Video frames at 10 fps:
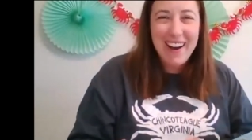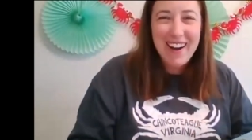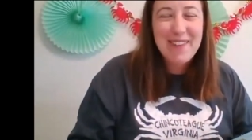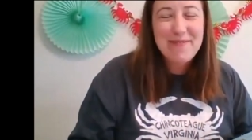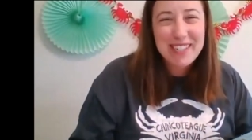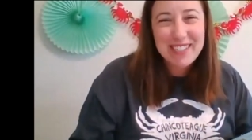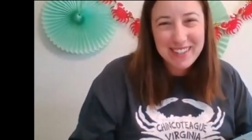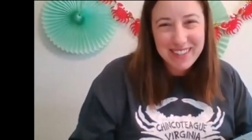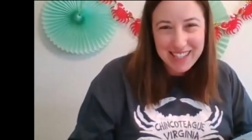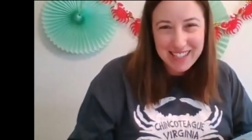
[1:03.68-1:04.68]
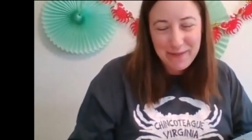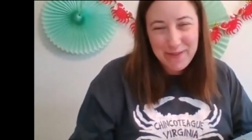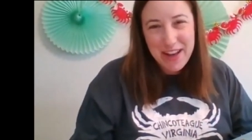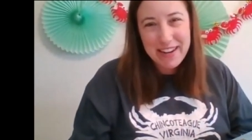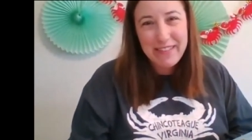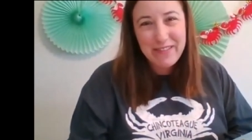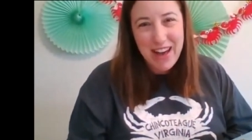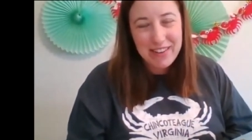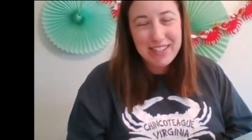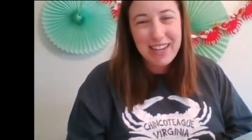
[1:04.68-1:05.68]
um, which are lots of fun and
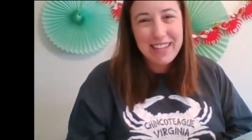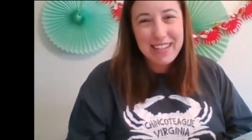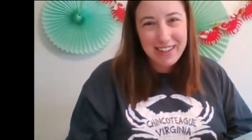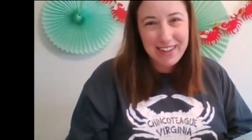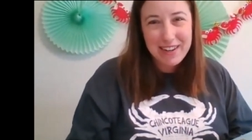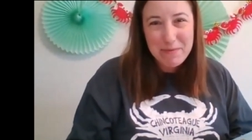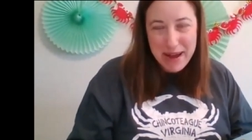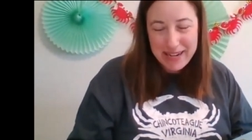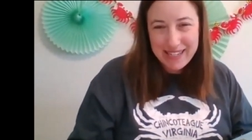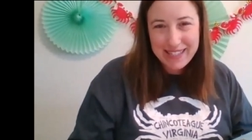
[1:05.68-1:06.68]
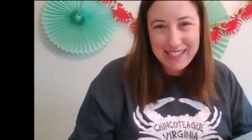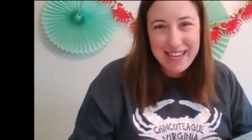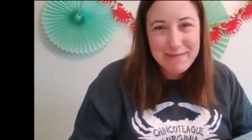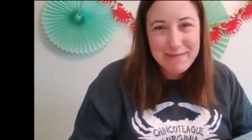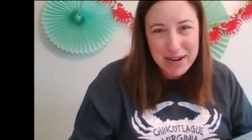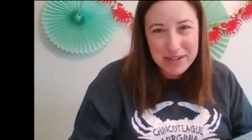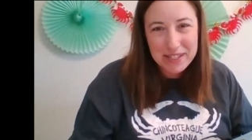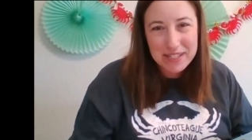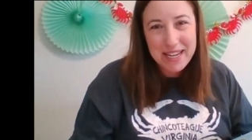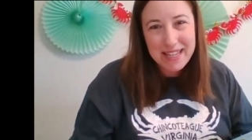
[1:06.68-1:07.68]
found here in abundance in
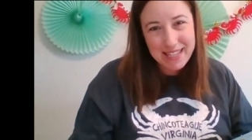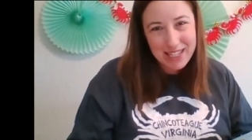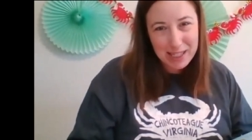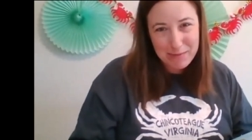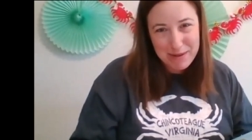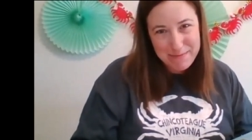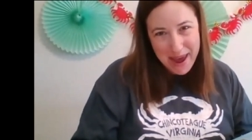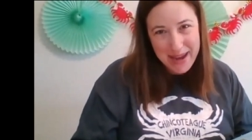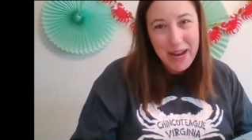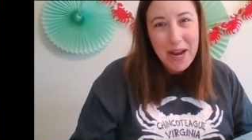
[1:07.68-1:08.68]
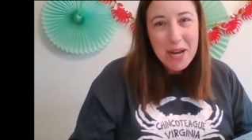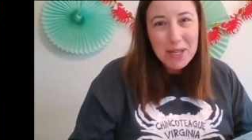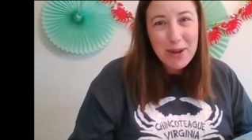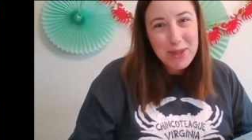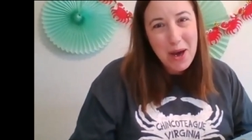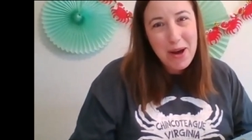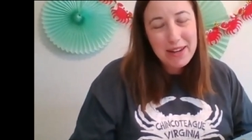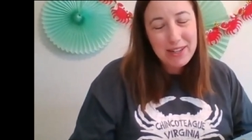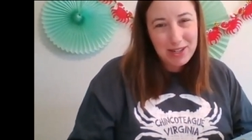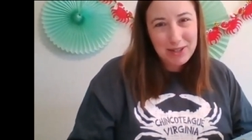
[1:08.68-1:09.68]
Maryland in the Chesapeake Bay. So I thought
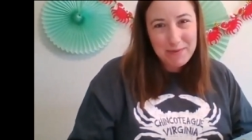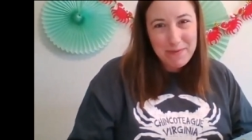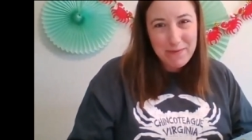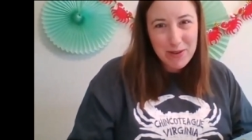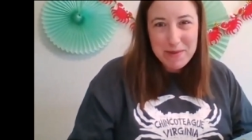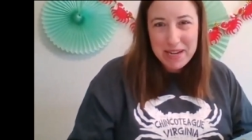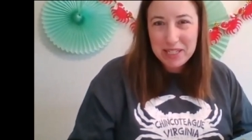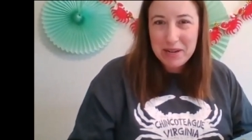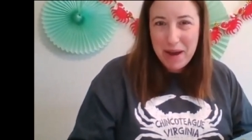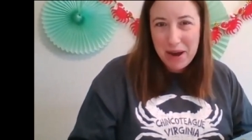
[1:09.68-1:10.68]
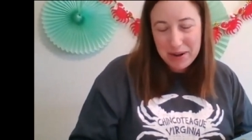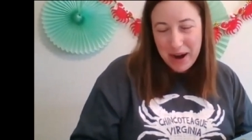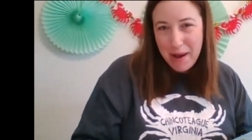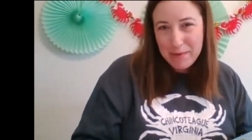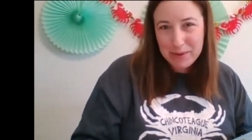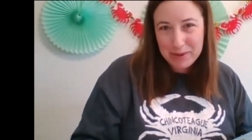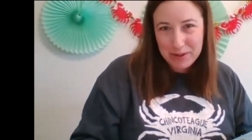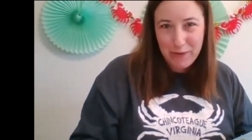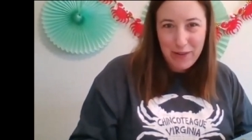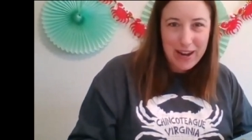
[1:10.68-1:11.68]
I'd share some information about crabs. We'll
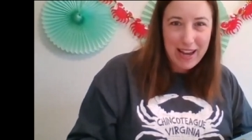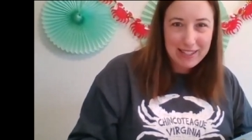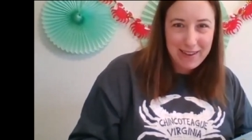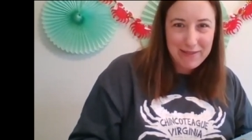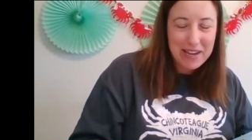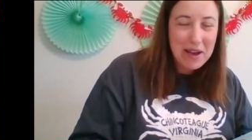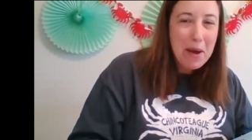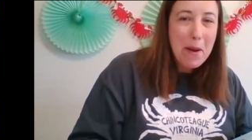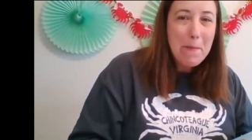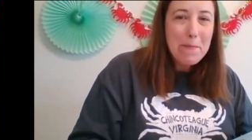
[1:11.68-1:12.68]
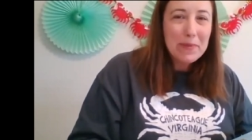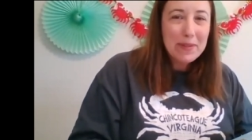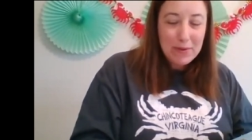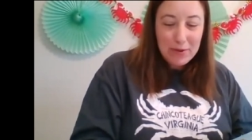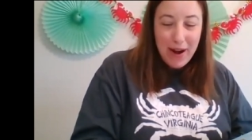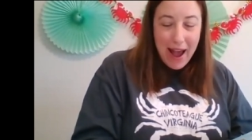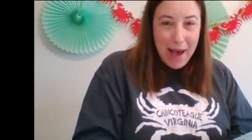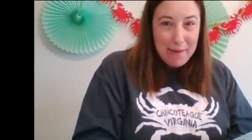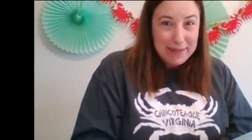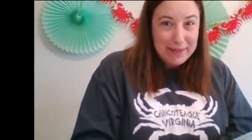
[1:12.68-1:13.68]
do a fun activity. So
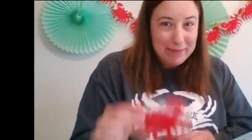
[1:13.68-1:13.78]
crabs.